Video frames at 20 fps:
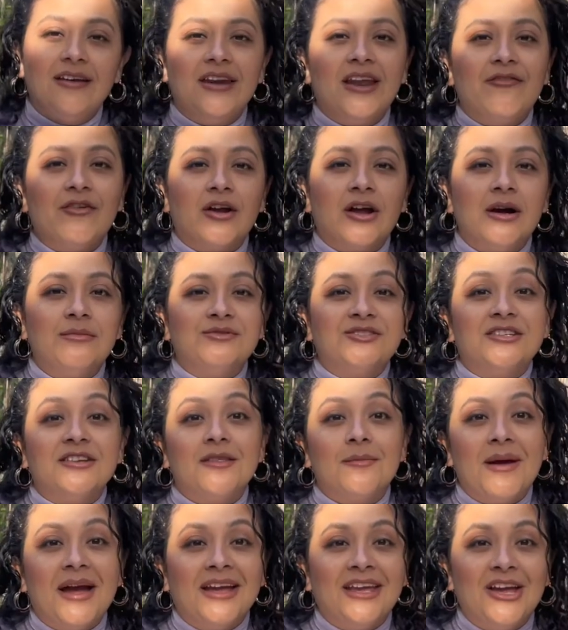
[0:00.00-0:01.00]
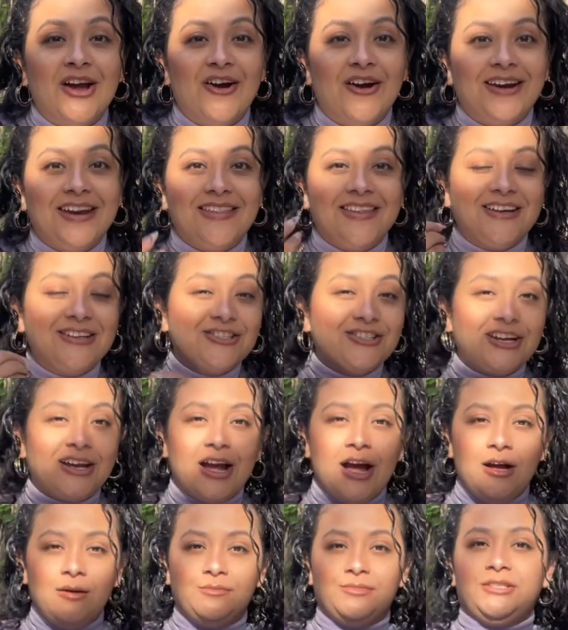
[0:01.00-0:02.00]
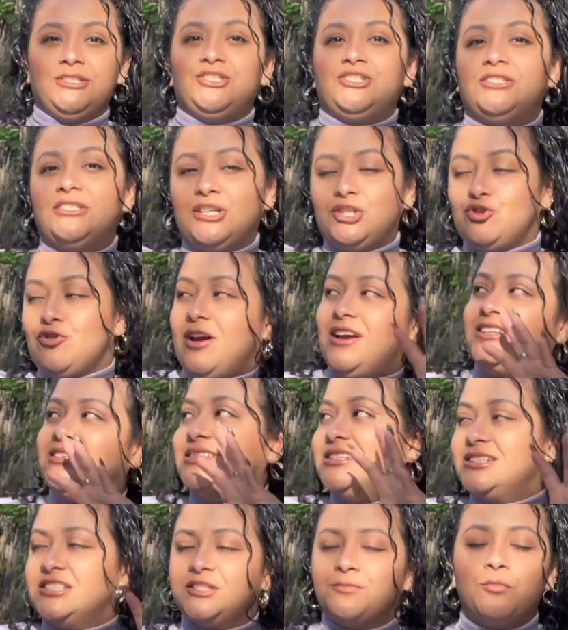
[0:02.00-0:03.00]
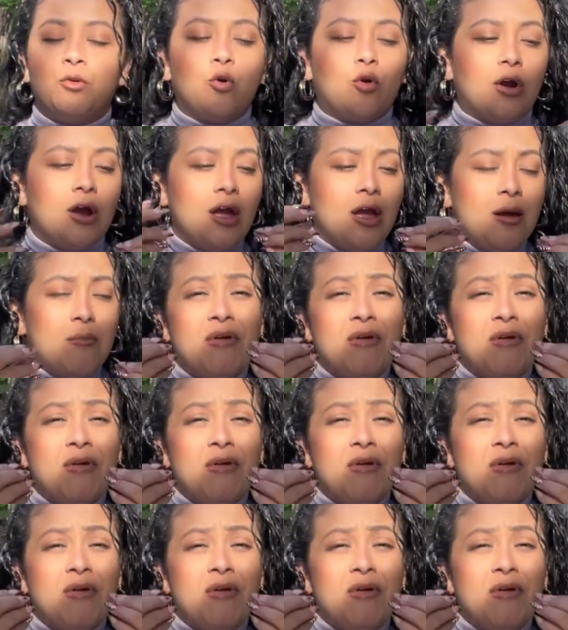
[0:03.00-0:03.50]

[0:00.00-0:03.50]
Never comes to the backyard, and then she comes and she's like trying to explore.